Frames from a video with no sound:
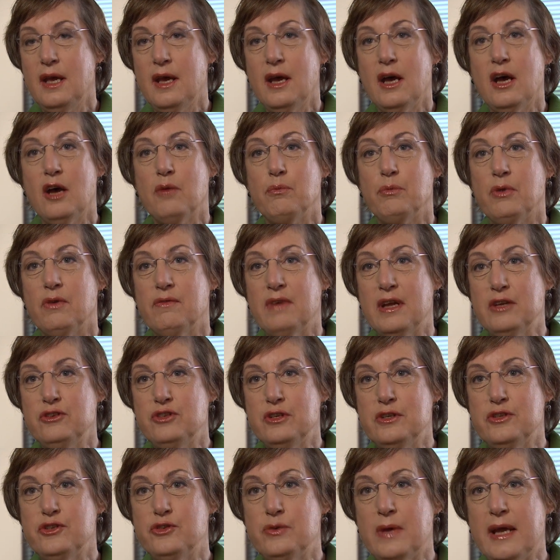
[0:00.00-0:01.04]
of
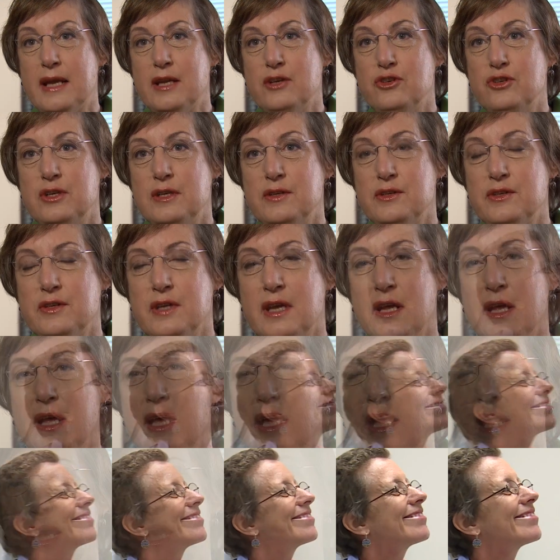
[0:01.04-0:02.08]
prevention strategies,
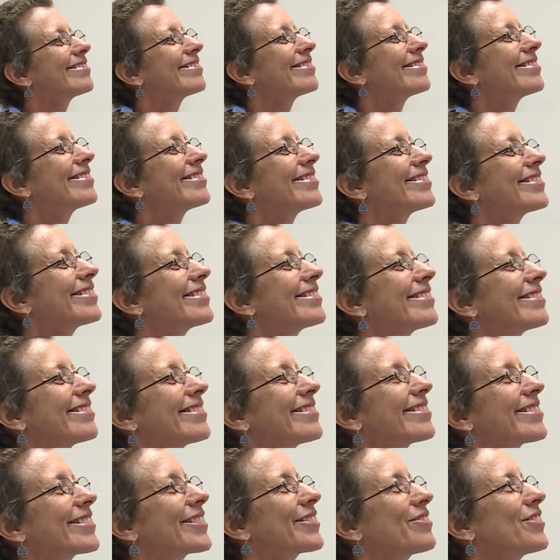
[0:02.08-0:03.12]
and that we'll be able to
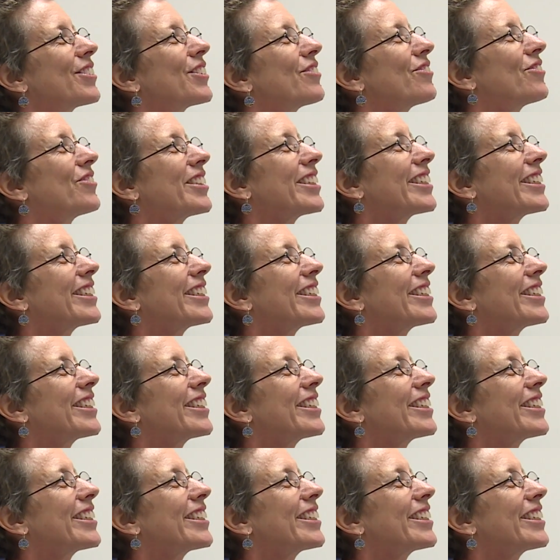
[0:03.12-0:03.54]
come to the point where